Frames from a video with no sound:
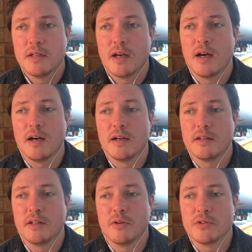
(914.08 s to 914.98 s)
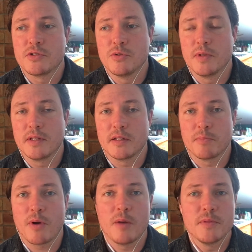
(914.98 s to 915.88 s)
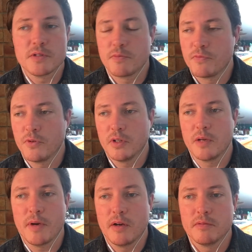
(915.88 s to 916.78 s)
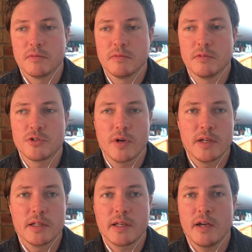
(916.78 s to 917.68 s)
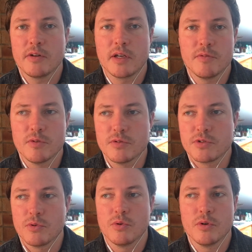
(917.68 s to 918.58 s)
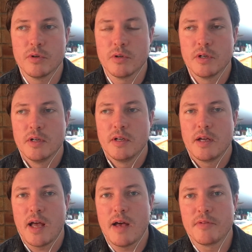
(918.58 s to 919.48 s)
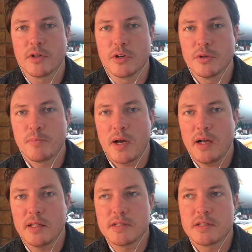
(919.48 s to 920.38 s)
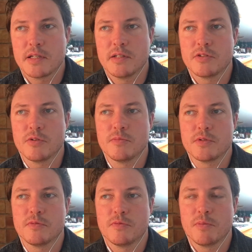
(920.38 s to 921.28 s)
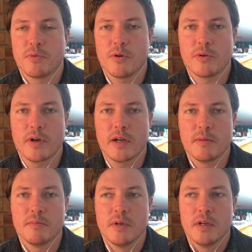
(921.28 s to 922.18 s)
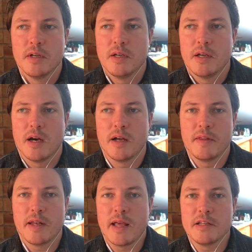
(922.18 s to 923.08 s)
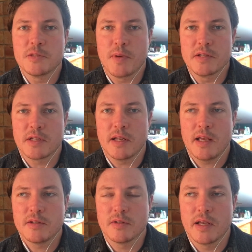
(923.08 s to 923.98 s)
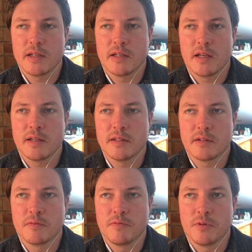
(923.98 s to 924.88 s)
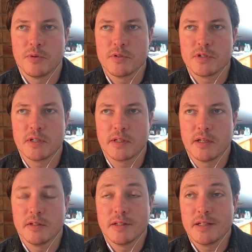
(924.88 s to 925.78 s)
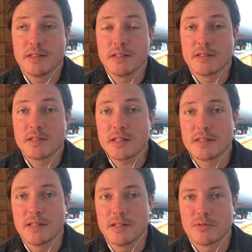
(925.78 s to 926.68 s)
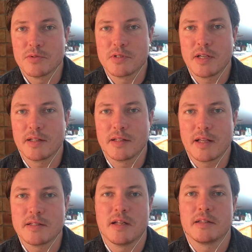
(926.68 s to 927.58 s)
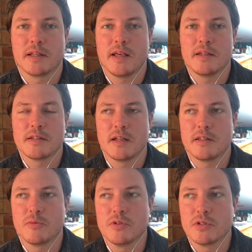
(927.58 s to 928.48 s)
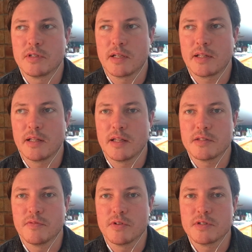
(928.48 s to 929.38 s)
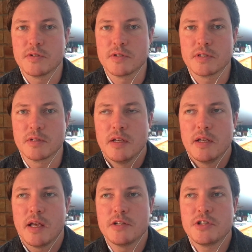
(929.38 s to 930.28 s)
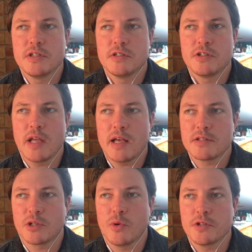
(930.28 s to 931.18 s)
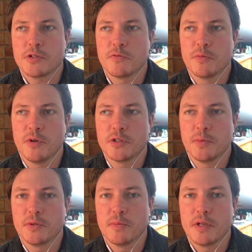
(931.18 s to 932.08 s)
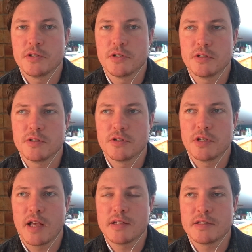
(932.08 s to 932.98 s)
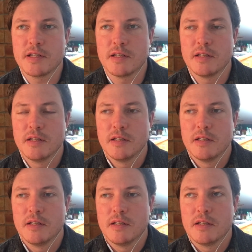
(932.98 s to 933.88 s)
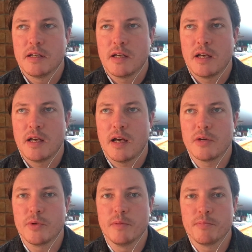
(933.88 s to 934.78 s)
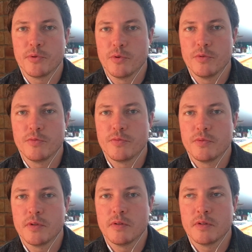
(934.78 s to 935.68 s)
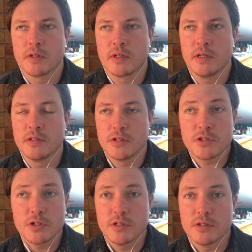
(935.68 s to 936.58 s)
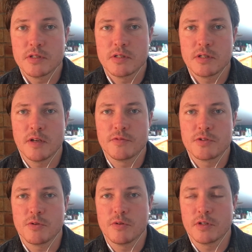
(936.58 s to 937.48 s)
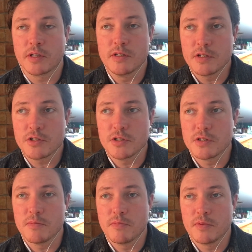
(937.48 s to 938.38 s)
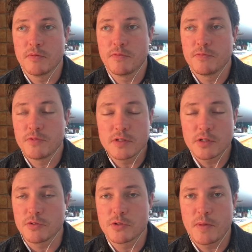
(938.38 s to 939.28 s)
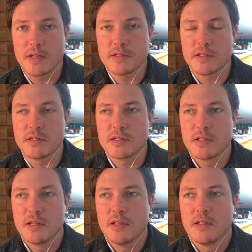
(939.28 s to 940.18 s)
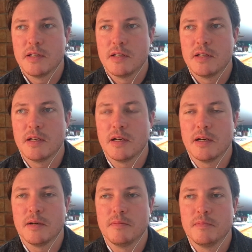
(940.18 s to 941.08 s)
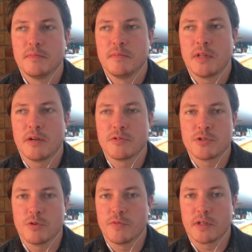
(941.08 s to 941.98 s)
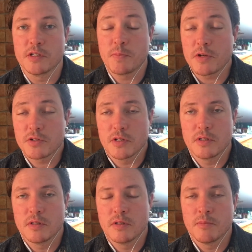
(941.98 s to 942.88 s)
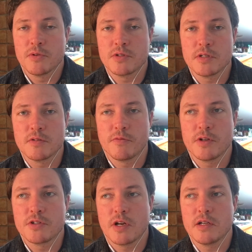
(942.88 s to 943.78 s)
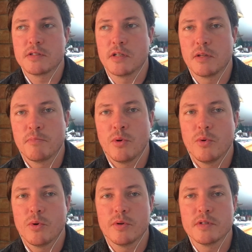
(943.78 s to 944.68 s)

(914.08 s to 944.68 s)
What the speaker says: Assuming that the problem is fully about training caregivers or having a good policy in terms of the program, and that any space could handle that. And I think Florence Nightingale in the 1860s was saying that that's not the case. And I think we should take that lesson very seriously. And she asked the question from multiple dimensions. She asked it, how do we improve the conditions of the physical spaces that are serving, especially the most disenfranchised and the poor.